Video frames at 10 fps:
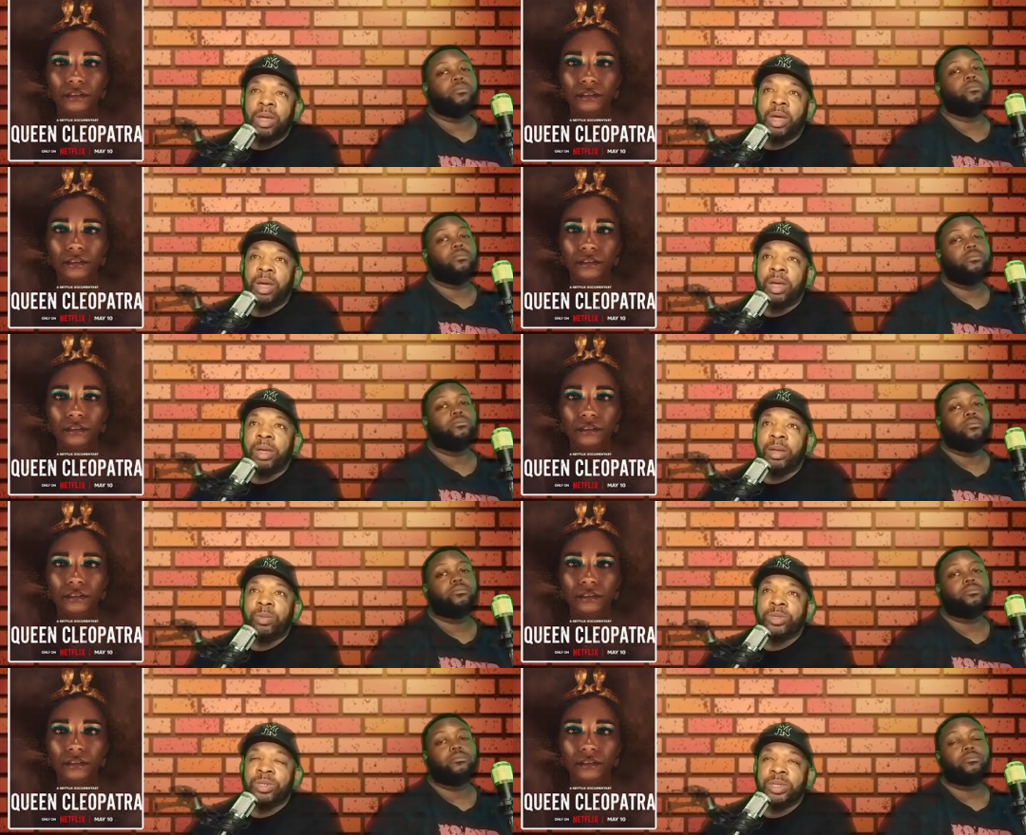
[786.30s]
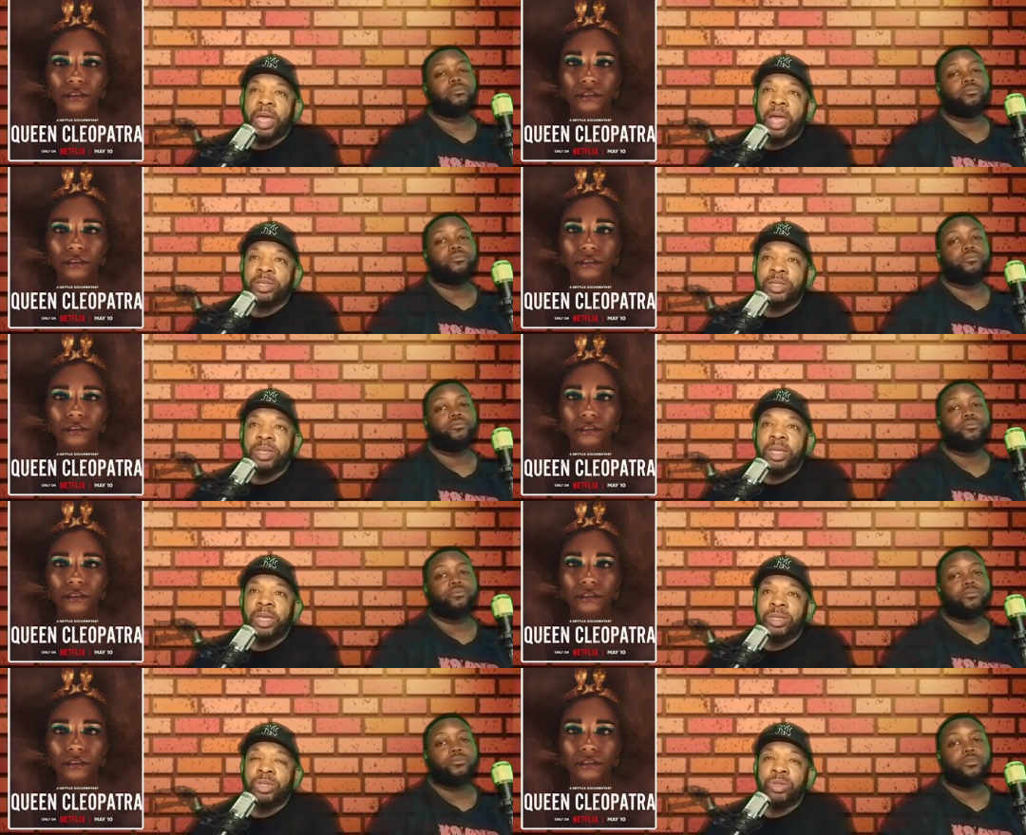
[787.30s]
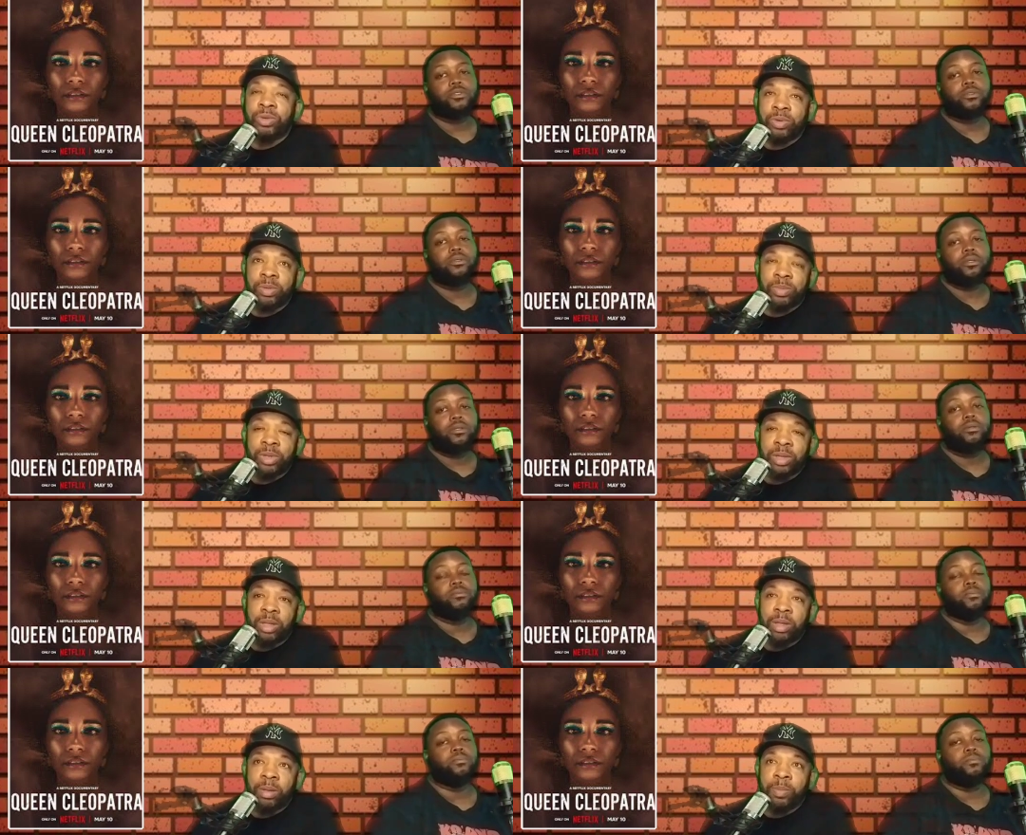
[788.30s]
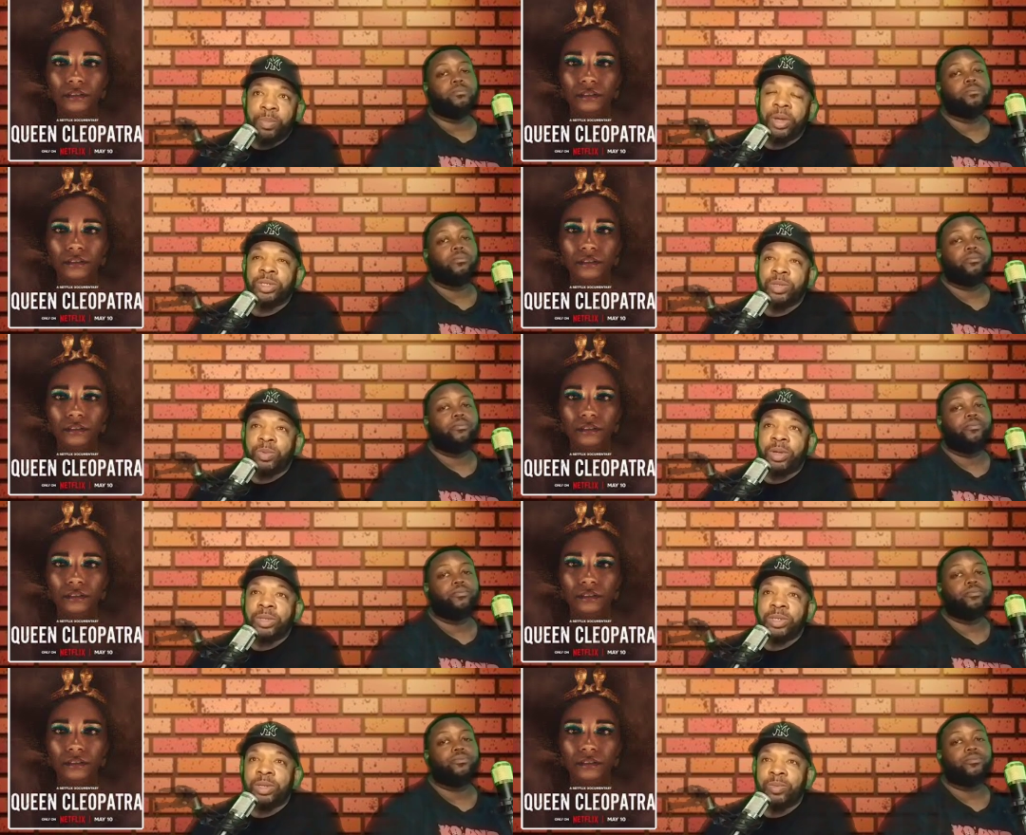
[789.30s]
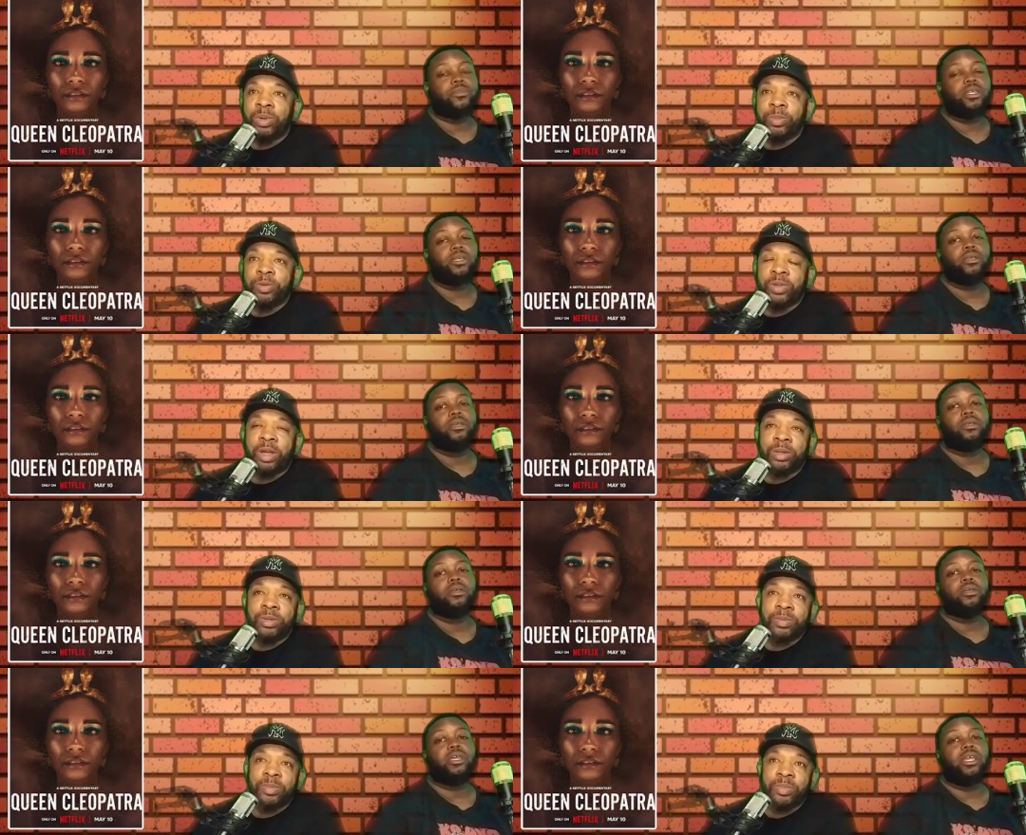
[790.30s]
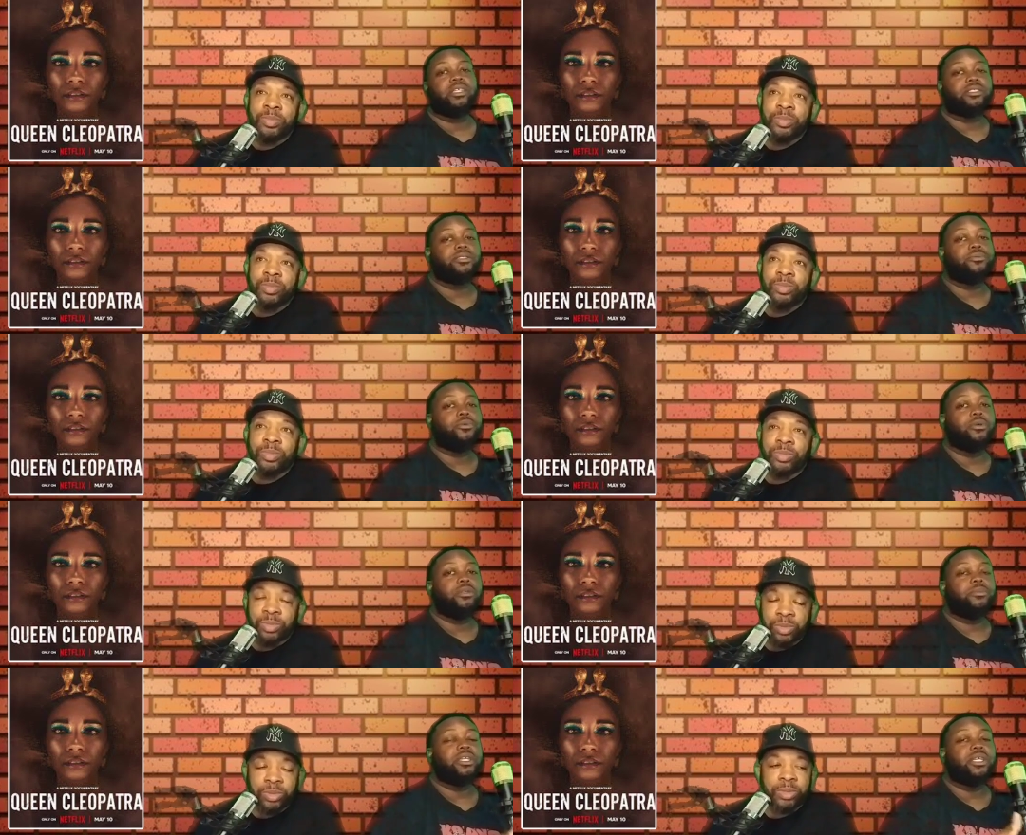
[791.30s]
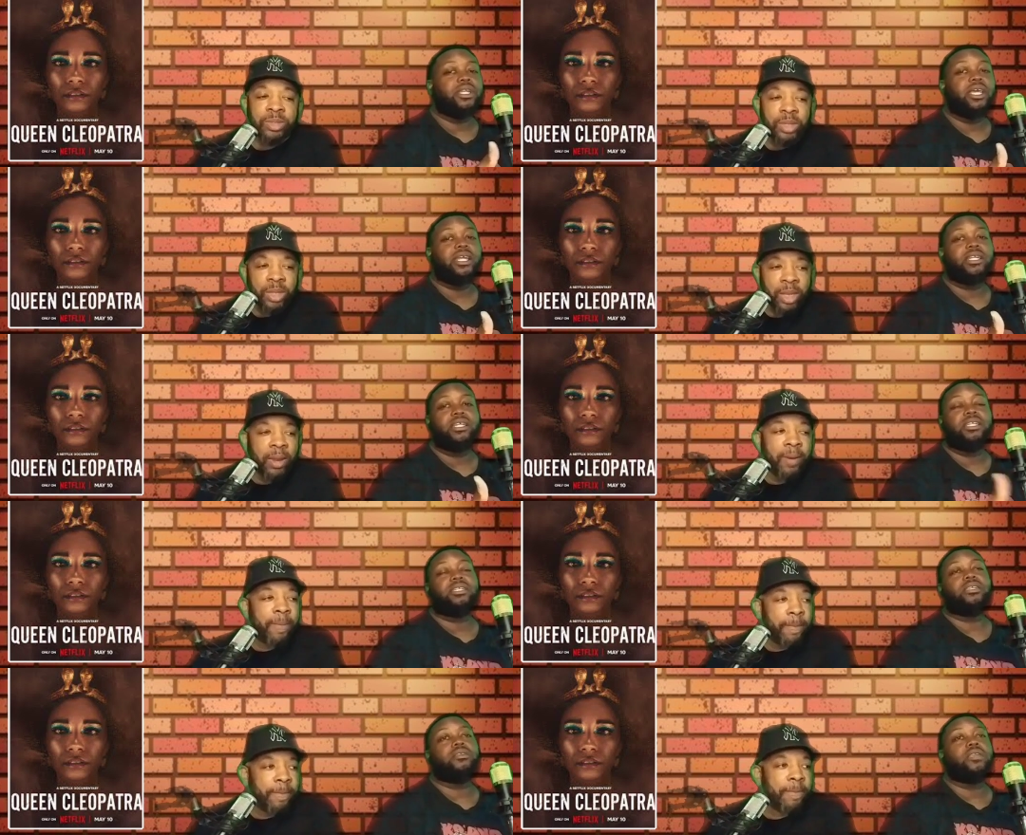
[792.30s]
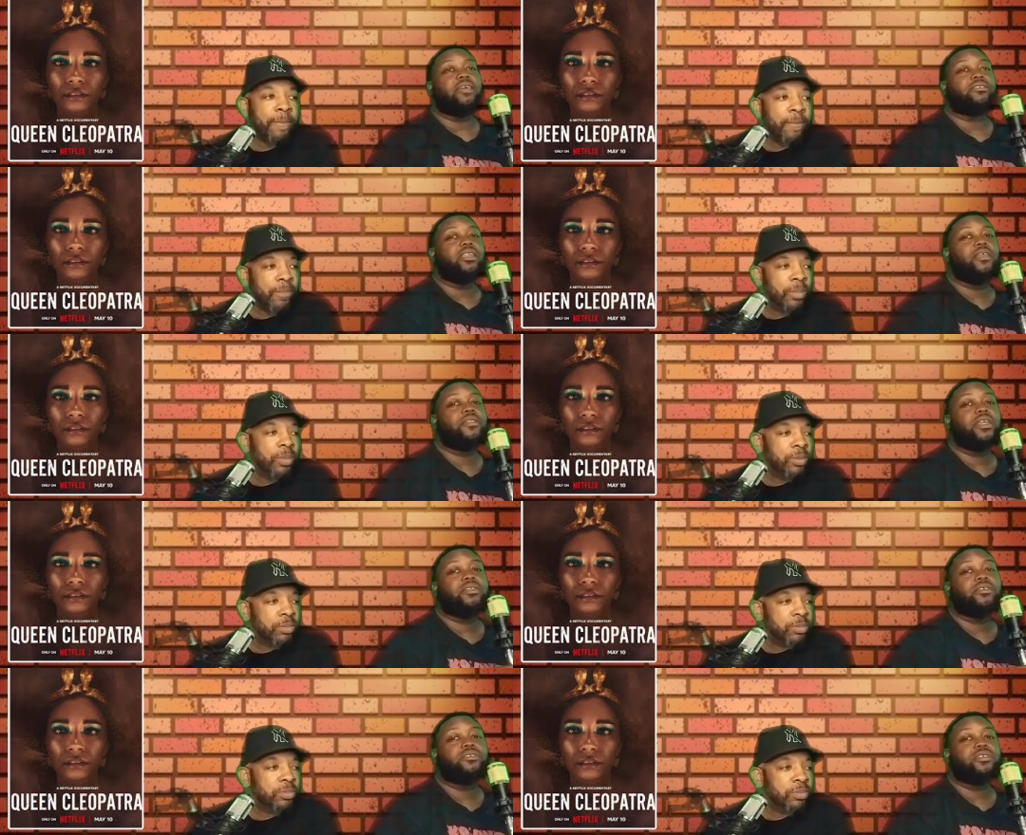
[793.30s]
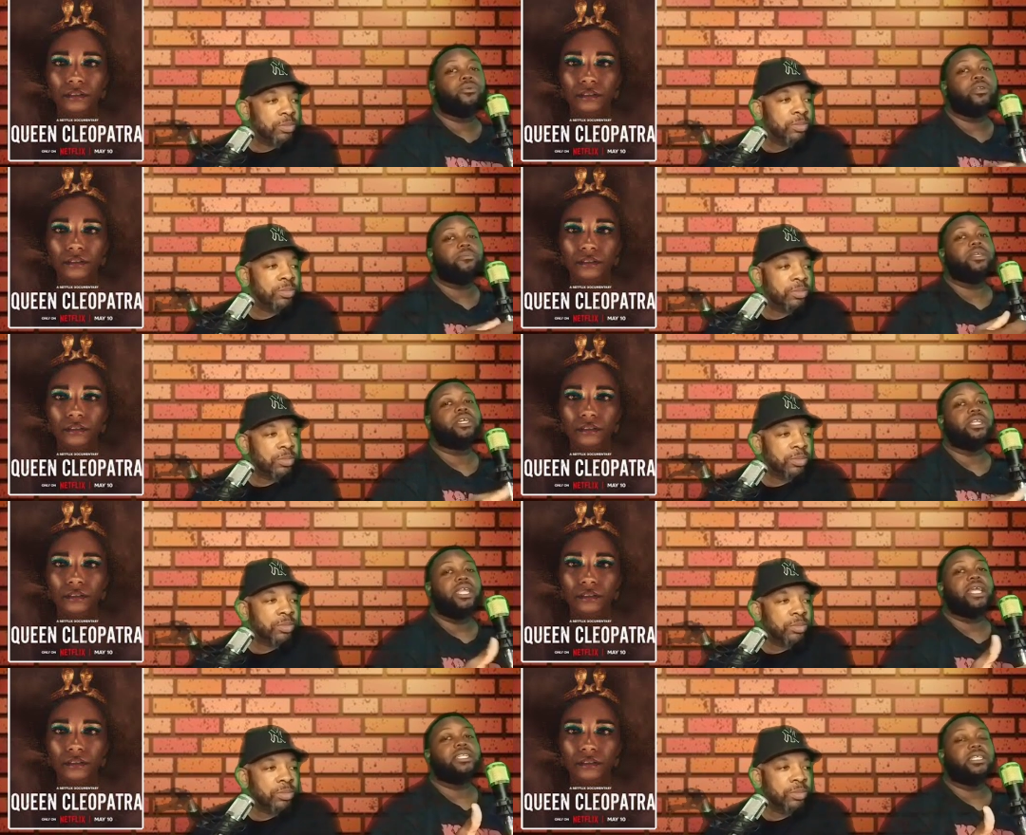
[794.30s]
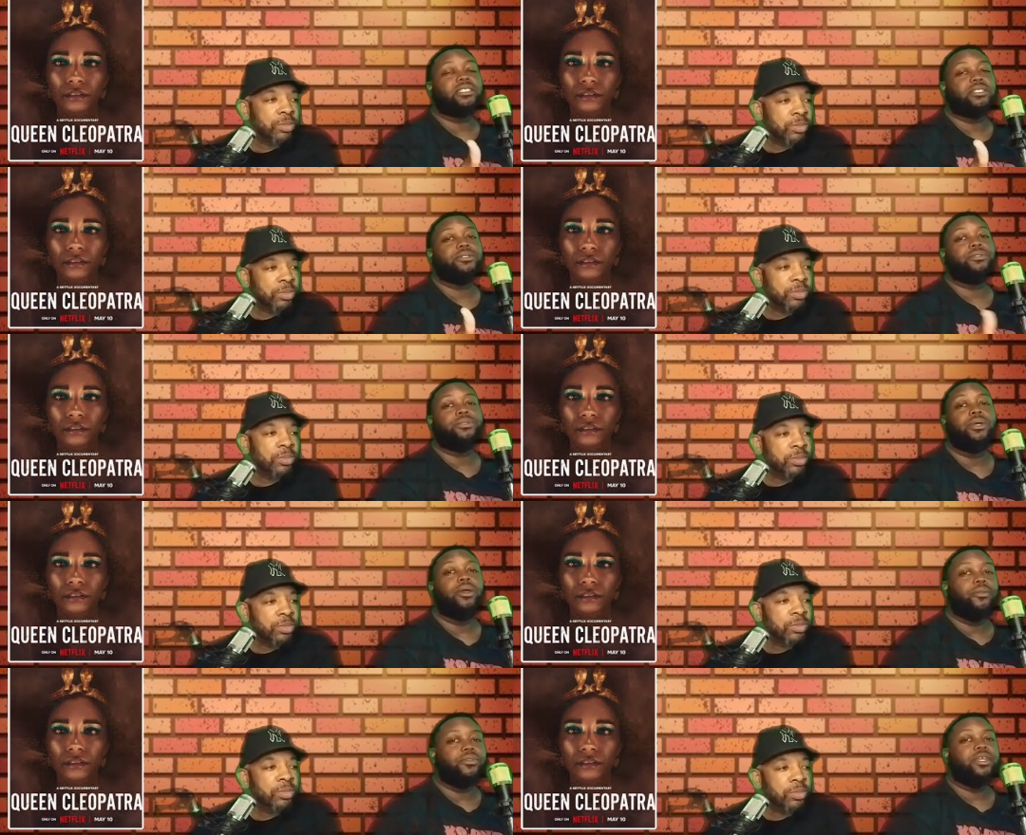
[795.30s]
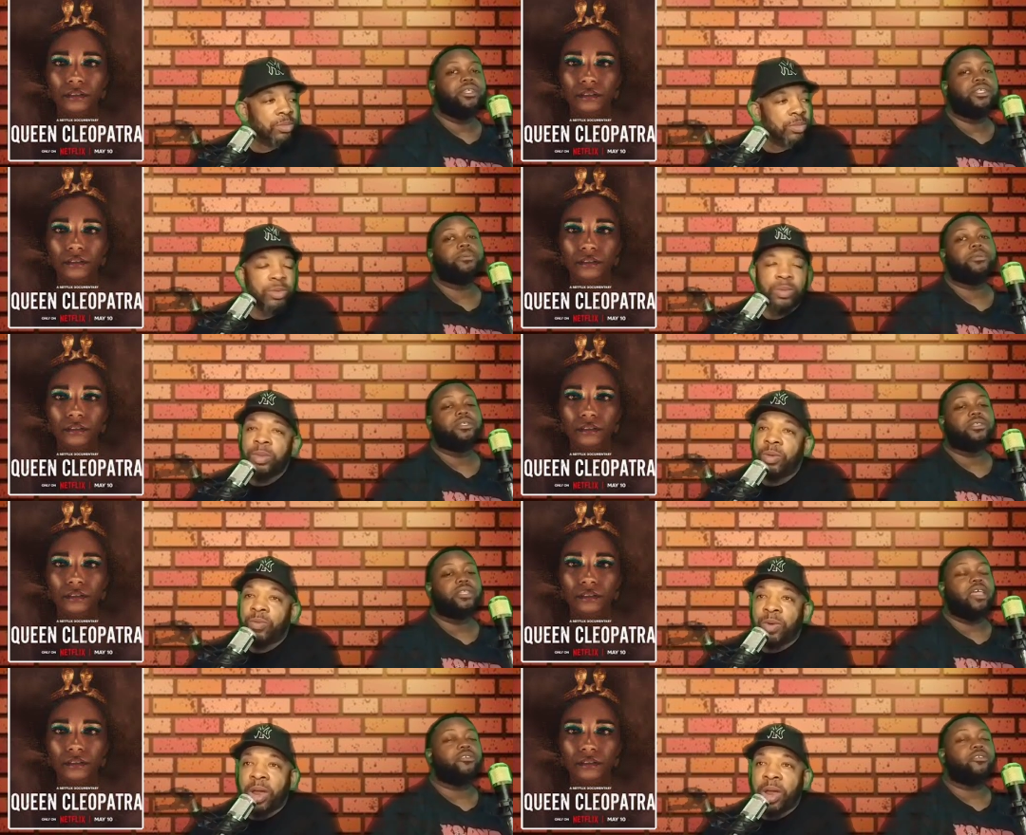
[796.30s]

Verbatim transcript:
Speaker 1: uh, which is actually in Europe Mm-hmm. But she was still a woman of color.
Speaker 2: And she wanted to be connected. That's another thing too. She wanted to be connected to the Egyptians. That's